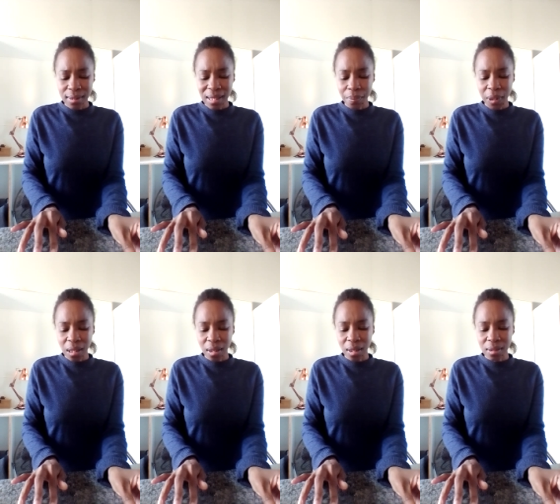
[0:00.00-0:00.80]
there's
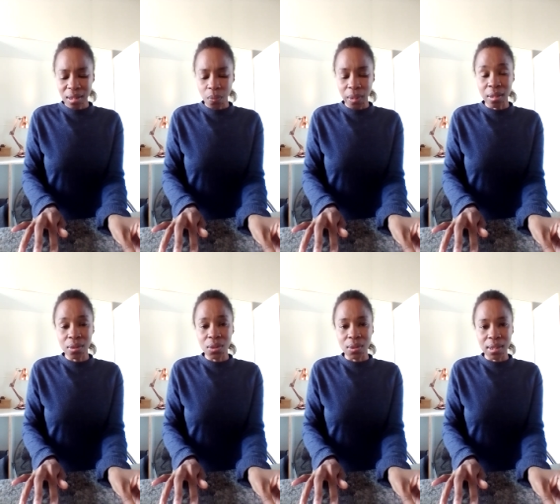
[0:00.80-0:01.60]
something else I
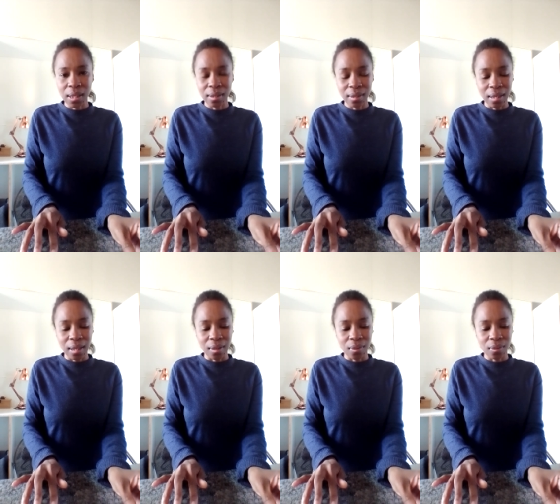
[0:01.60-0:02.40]
wanted to say
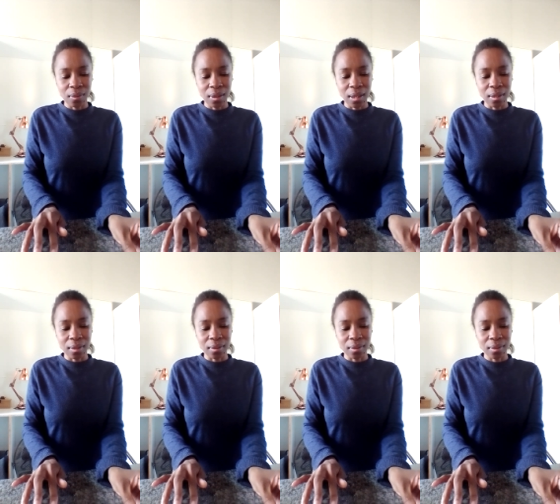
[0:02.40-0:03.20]
now.
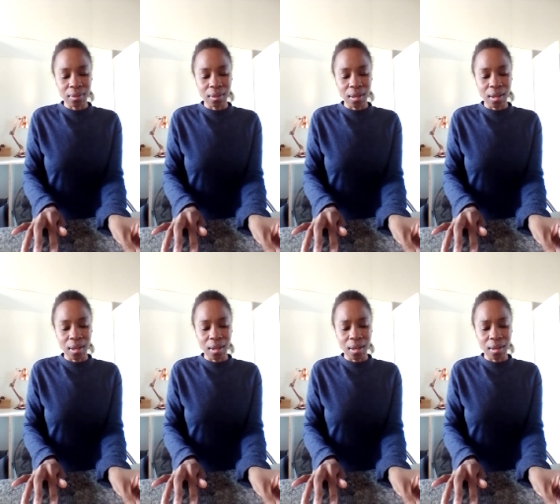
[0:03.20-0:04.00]

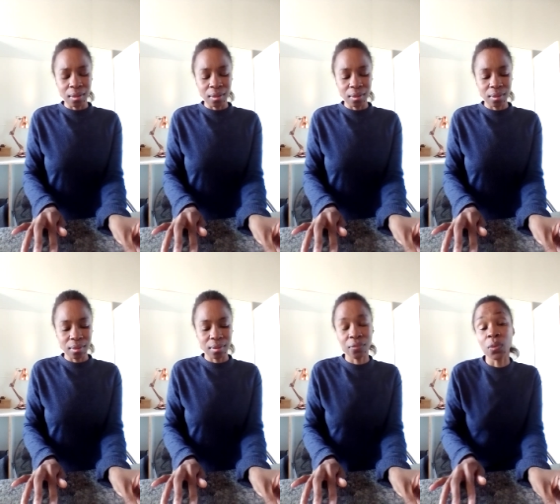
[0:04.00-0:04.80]
I
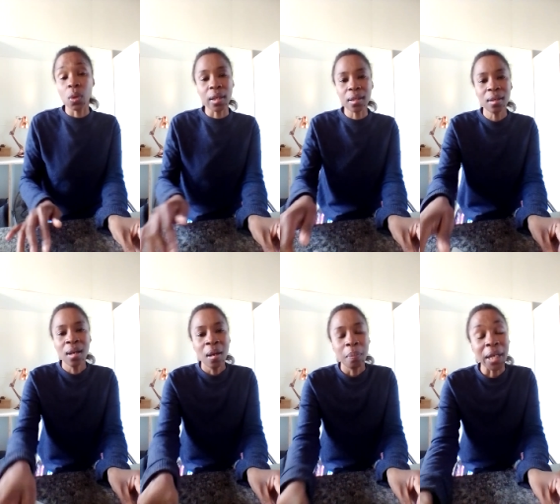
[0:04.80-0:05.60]
forgot it.
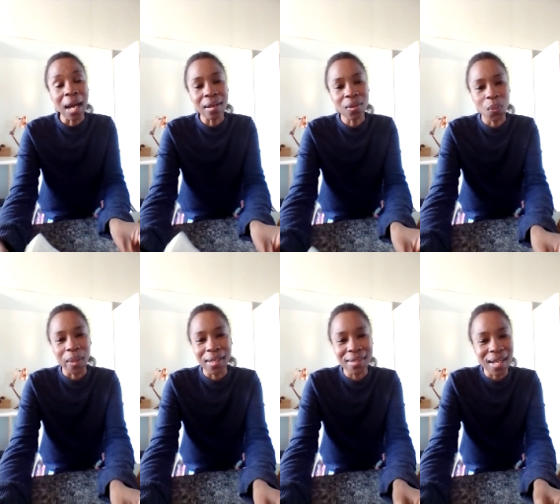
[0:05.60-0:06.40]
But either
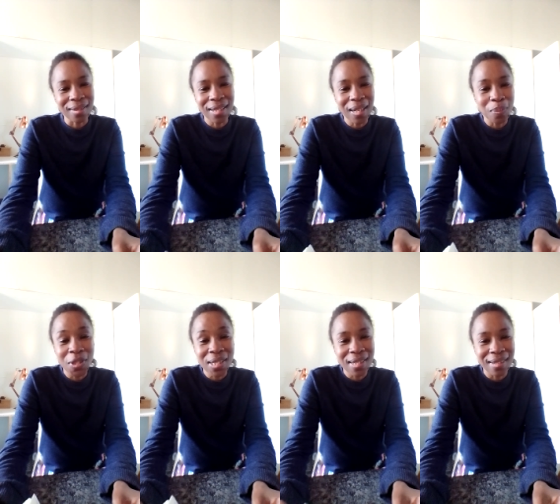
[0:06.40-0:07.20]
ways, I think I'm
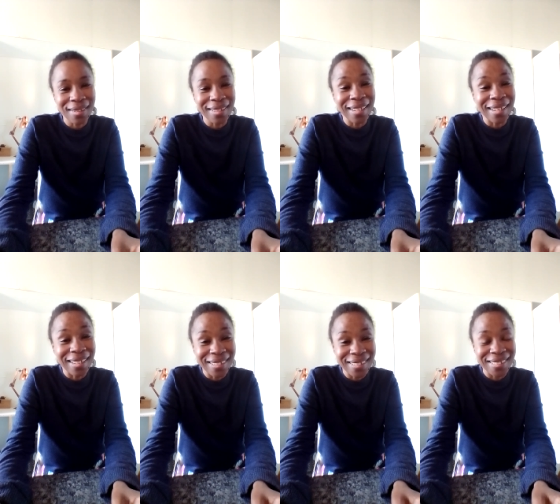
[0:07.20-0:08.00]
just gonna
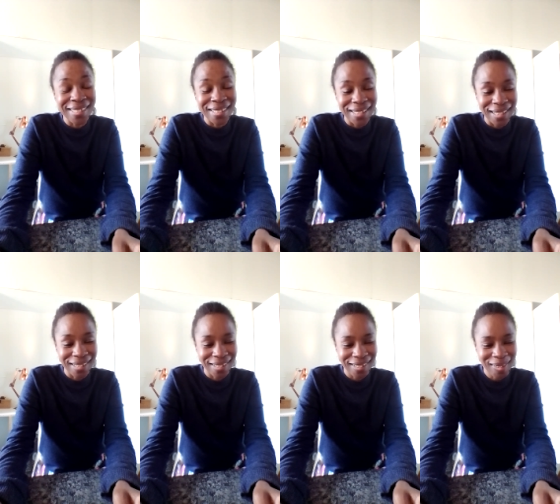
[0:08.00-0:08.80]
end it
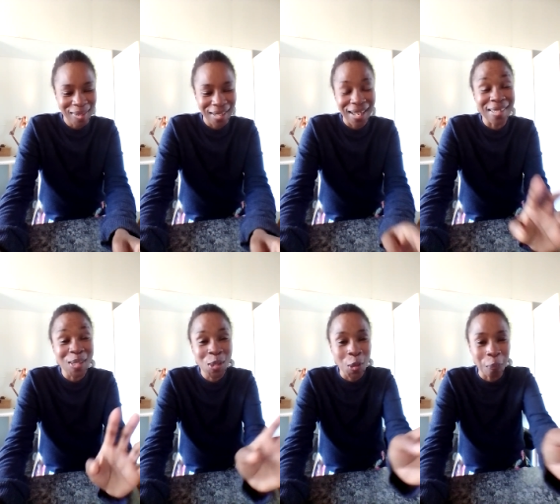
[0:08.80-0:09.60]
here
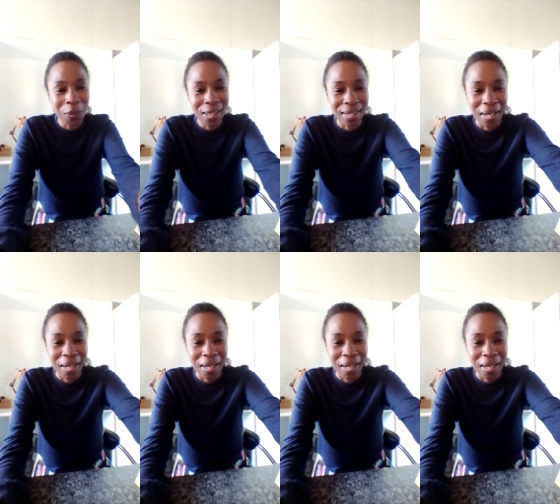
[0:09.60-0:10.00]
and stop the